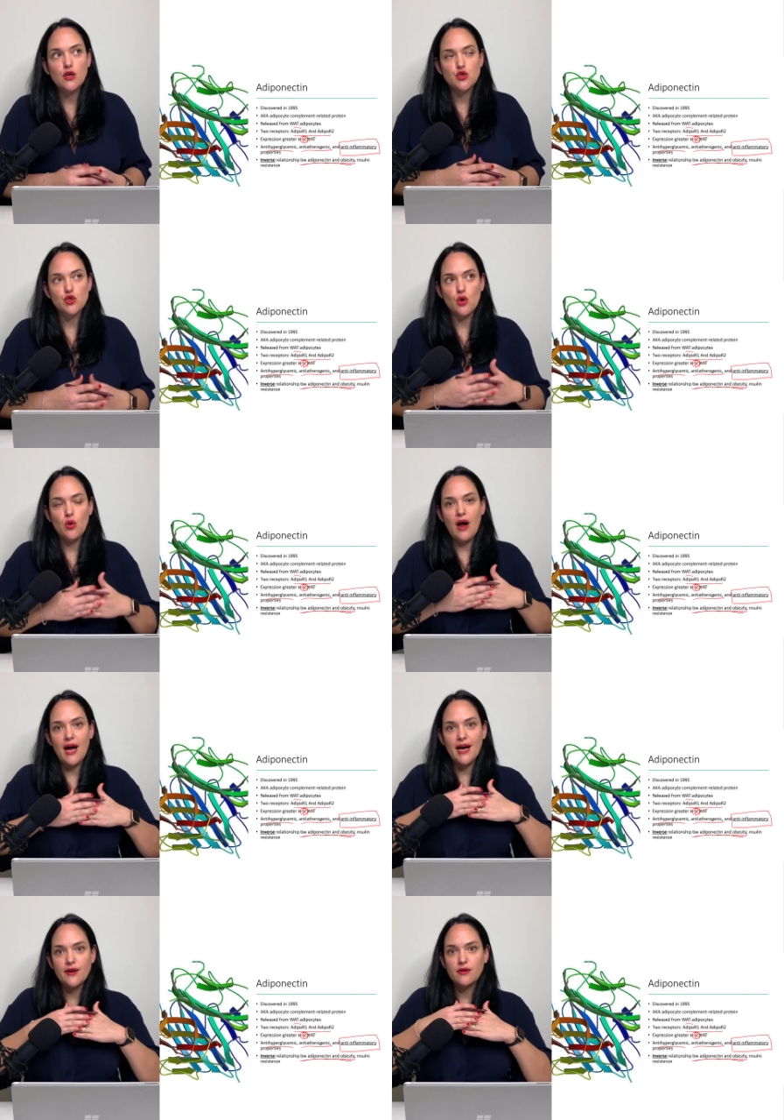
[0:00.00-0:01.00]
So
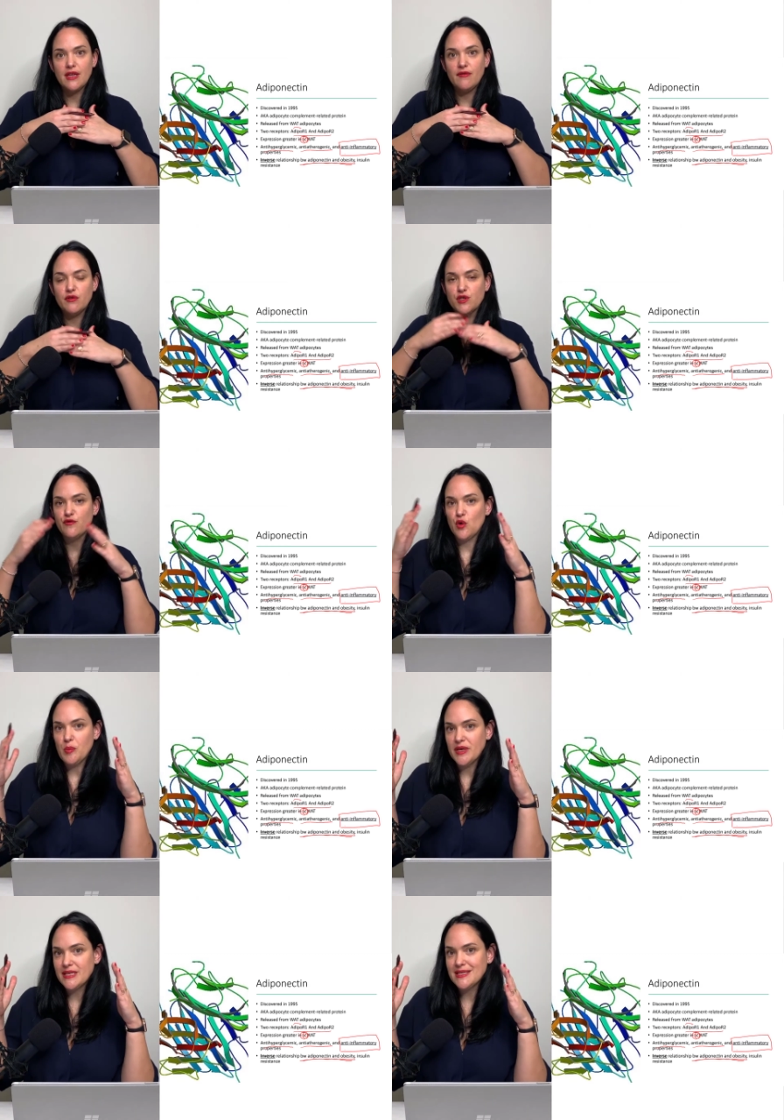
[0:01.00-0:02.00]
higher levels of
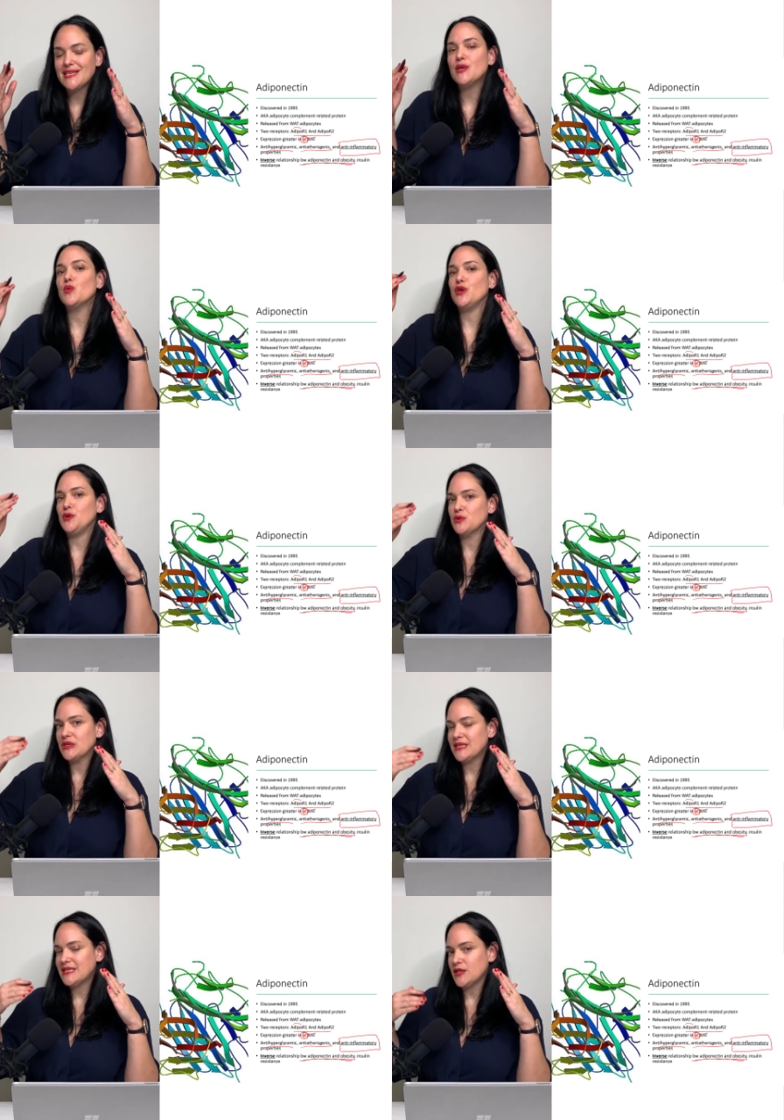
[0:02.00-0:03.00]
obesity, we
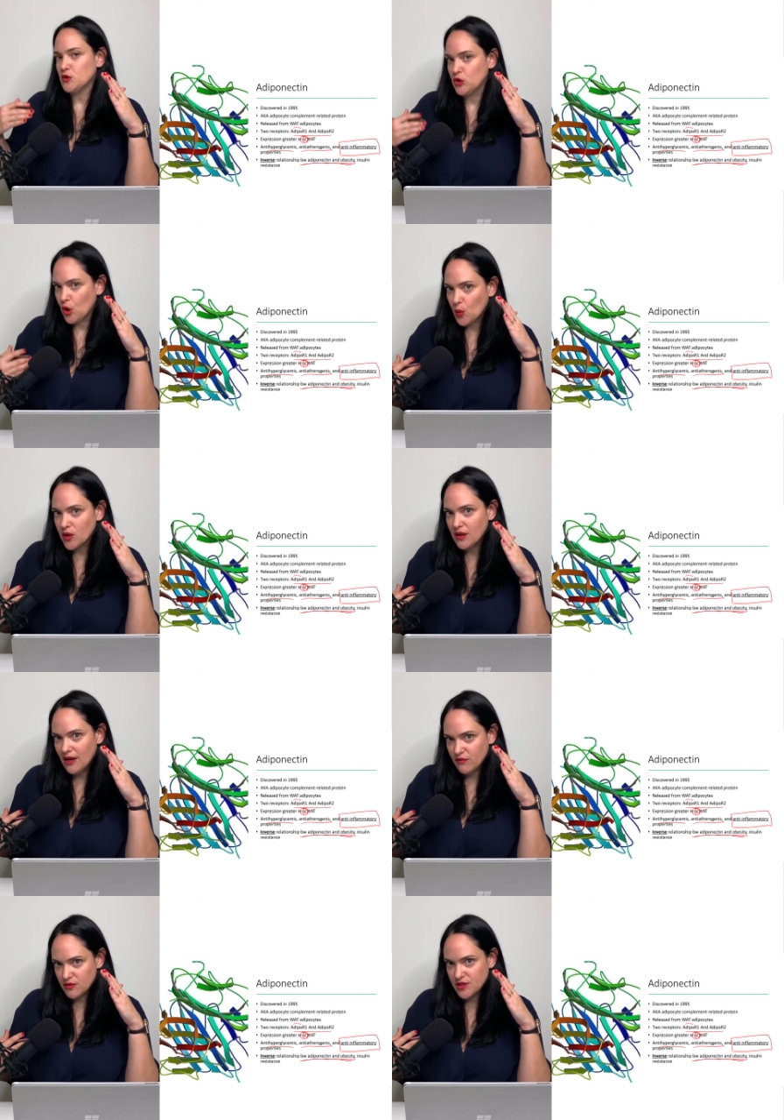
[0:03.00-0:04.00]
usually see lower
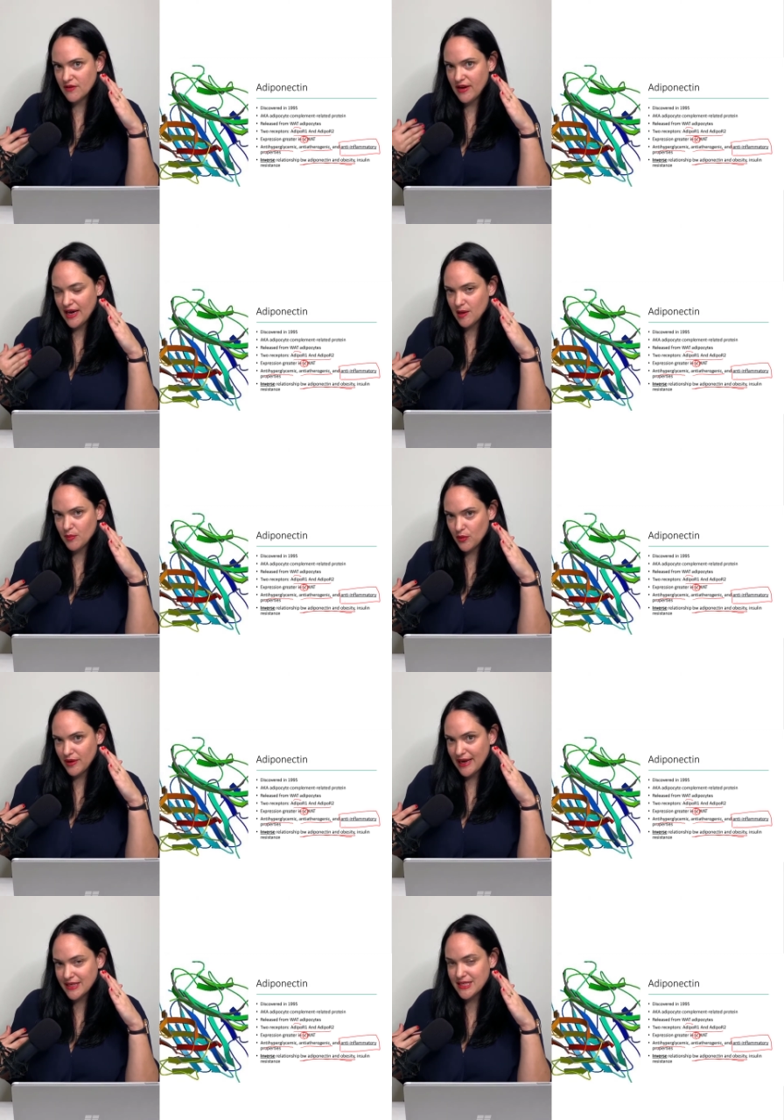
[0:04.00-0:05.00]
levels of
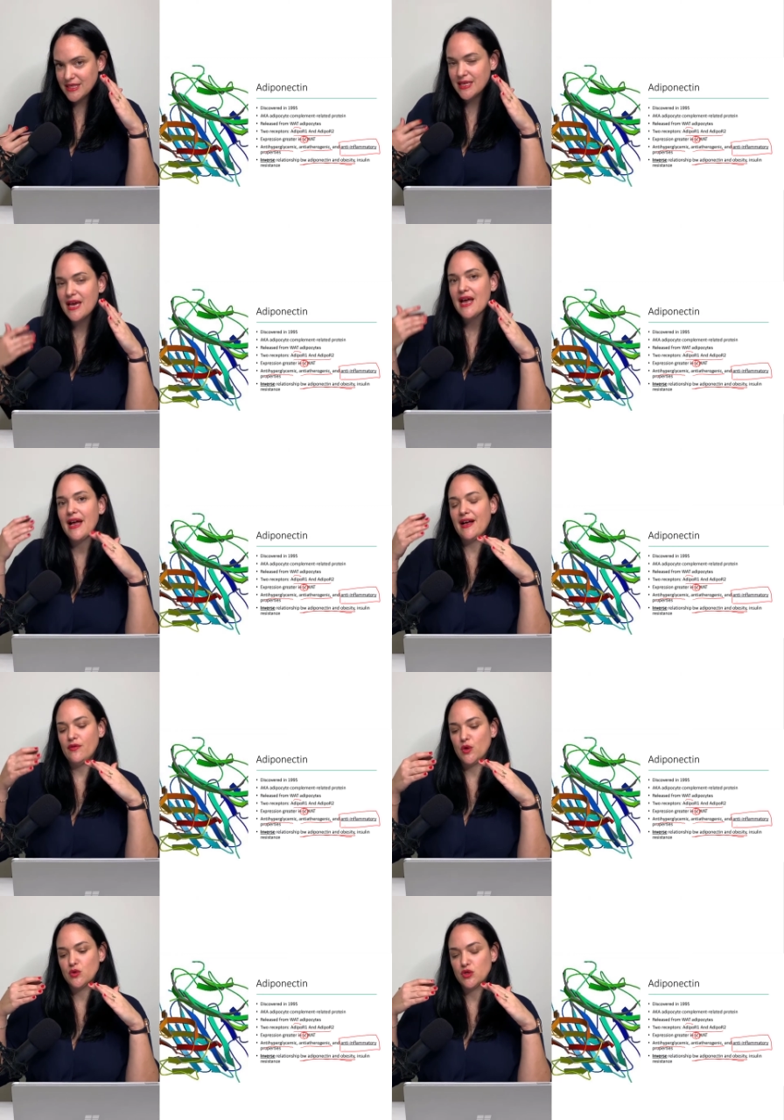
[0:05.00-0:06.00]
adiponectin,
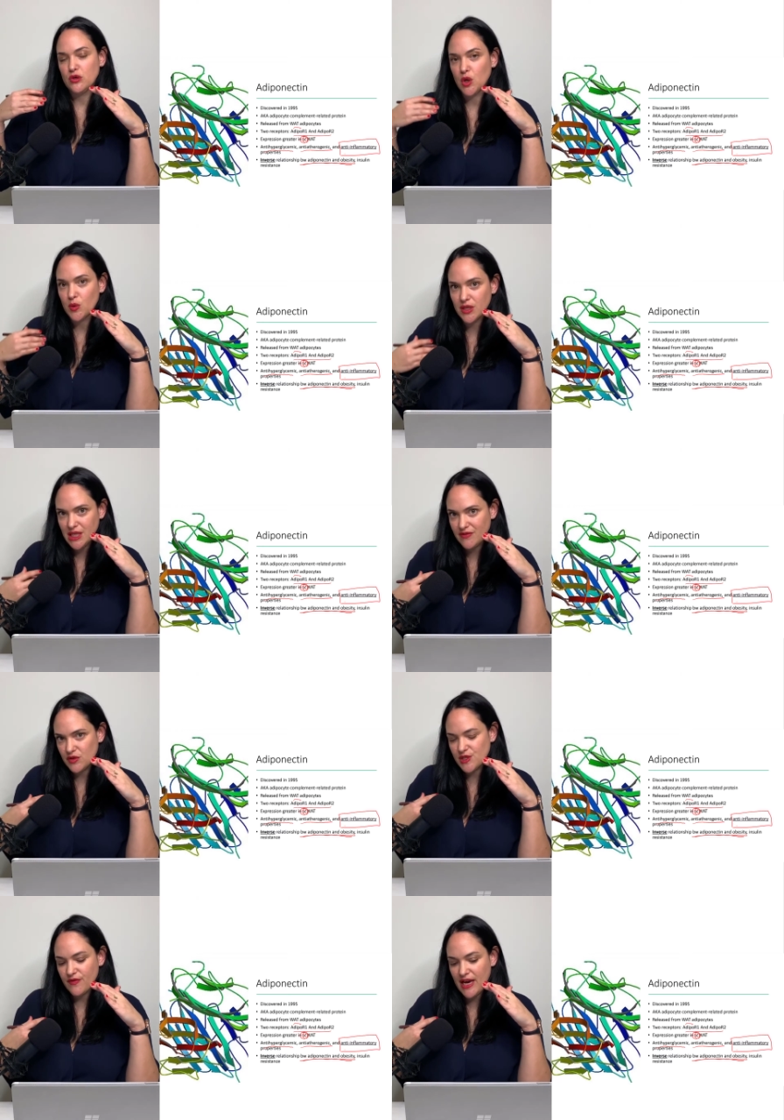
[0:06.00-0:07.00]
and those lower
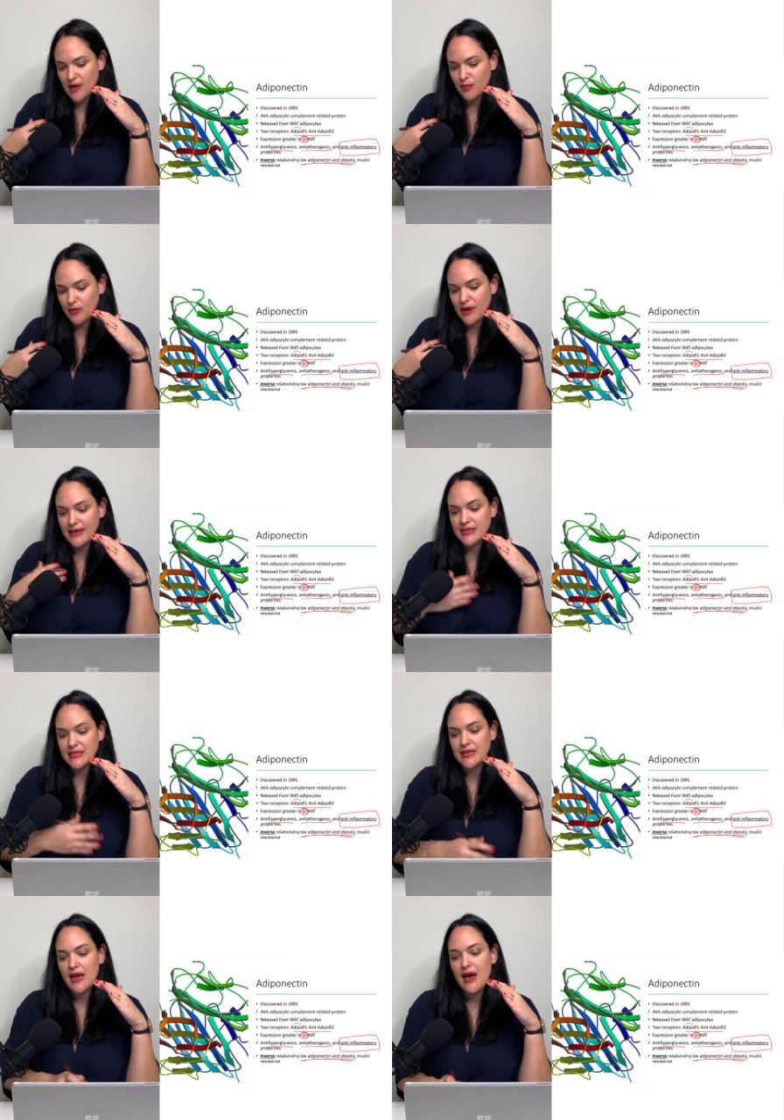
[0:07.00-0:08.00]
levels of
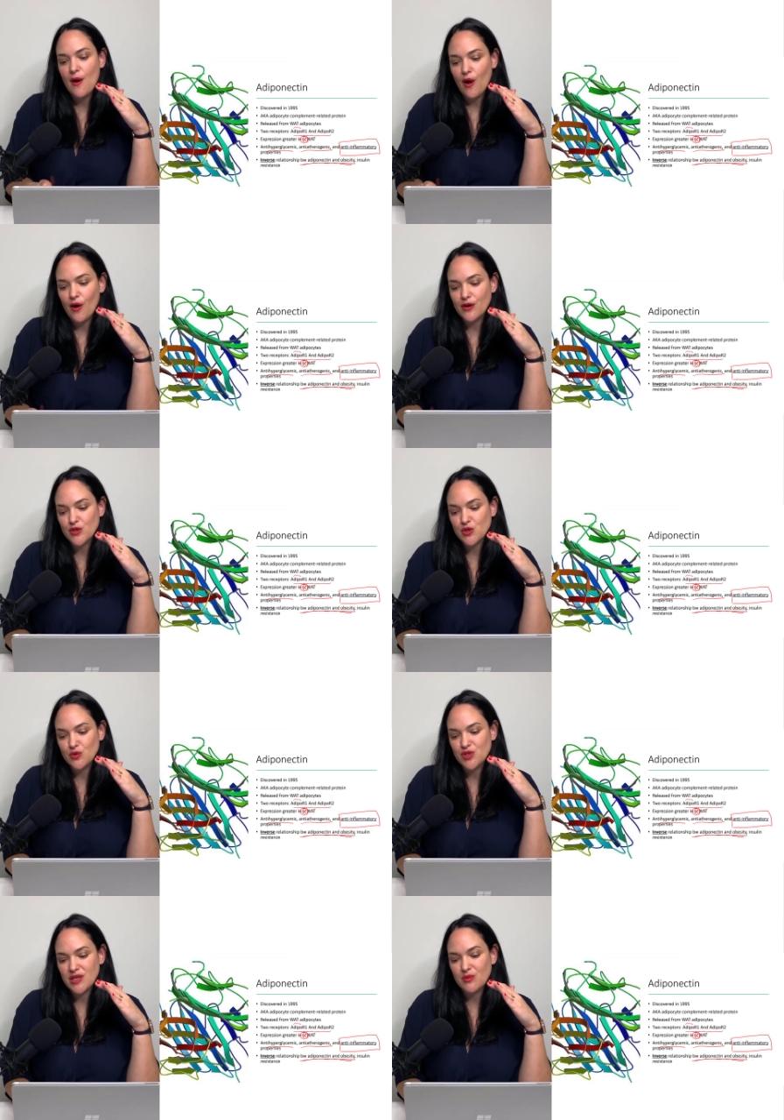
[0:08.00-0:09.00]
adiponectin are
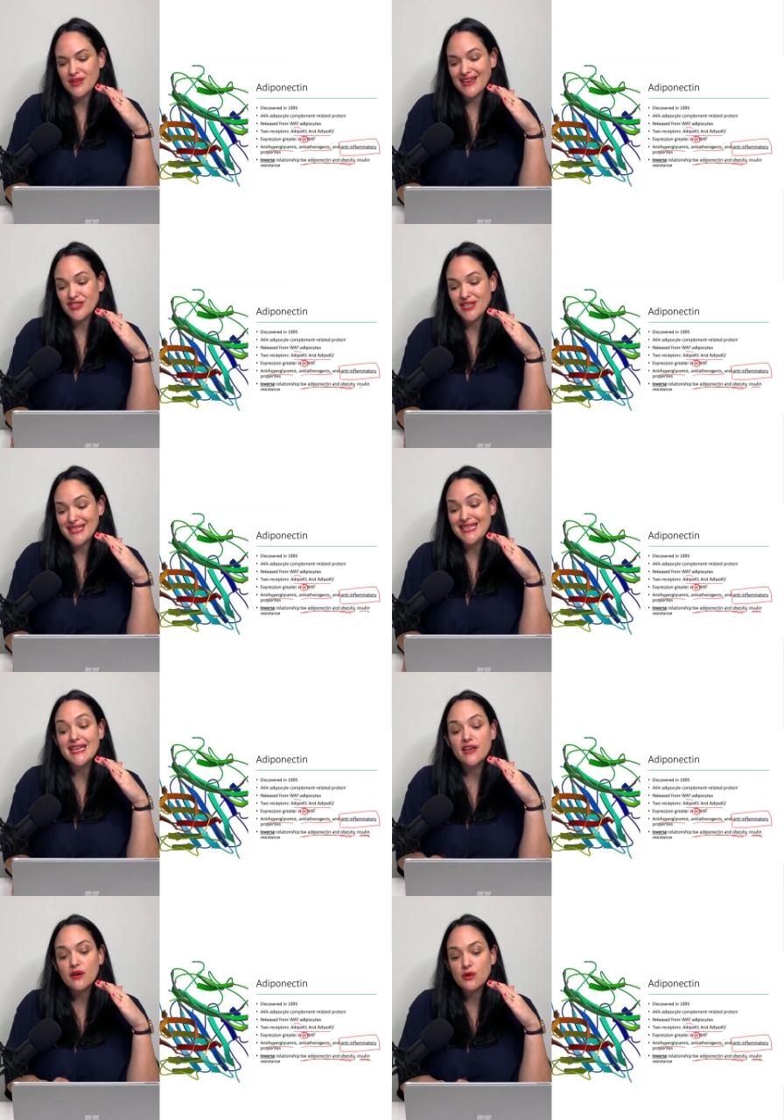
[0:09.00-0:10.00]
associated with actually an
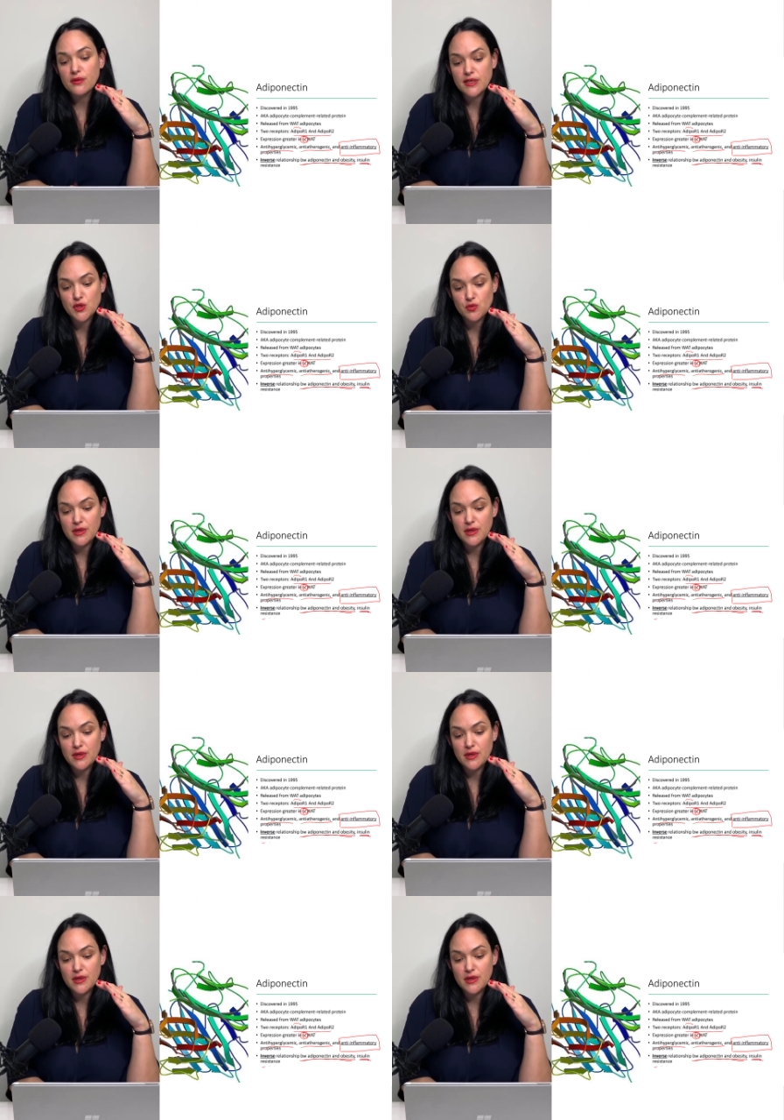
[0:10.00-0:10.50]
increased